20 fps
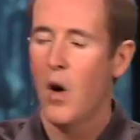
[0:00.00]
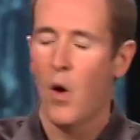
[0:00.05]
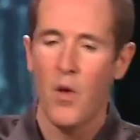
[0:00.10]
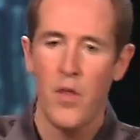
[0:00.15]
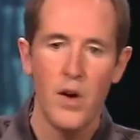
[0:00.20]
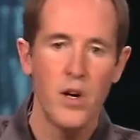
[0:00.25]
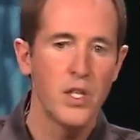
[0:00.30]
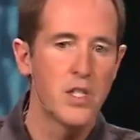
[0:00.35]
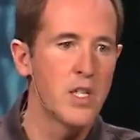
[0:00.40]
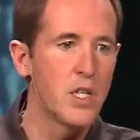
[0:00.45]
or
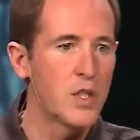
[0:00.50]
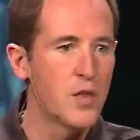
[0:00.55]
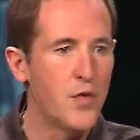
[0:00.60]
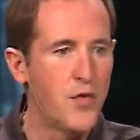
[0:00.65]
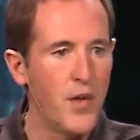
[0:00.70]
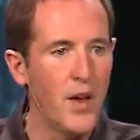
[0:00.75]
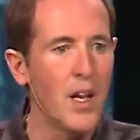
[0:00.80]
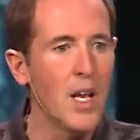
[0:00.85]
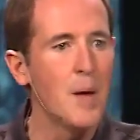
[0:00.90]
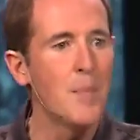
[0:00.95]
there sits
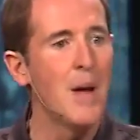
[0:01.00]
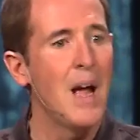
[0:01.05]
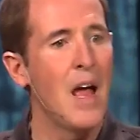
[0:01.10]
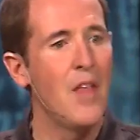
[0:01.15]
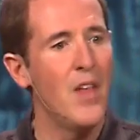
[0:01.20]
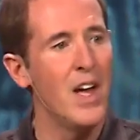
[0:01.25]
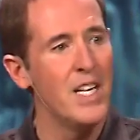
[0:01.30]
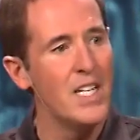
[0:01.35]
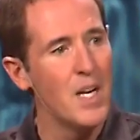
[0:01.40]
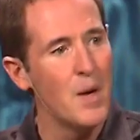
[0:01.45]
Philip,
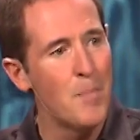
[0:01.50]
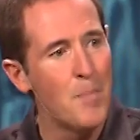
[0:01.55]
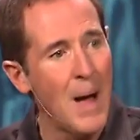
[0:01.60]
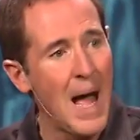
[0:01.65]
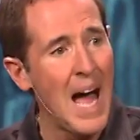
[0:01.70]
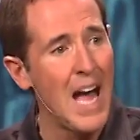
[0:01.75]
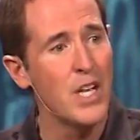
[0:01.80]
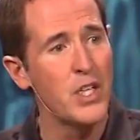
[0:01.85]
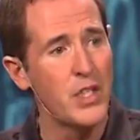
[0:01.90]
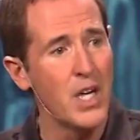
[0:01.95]
and they did a
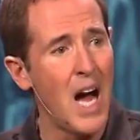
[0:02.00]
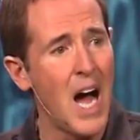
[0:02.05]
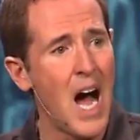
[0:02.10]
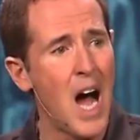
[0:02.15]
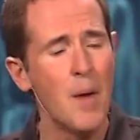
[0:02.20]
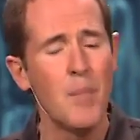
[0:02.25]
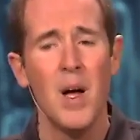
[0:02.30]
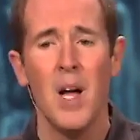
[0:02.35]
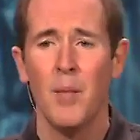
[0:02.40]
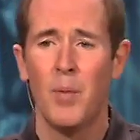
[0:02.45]
bad
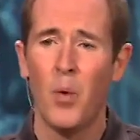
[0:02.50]
job,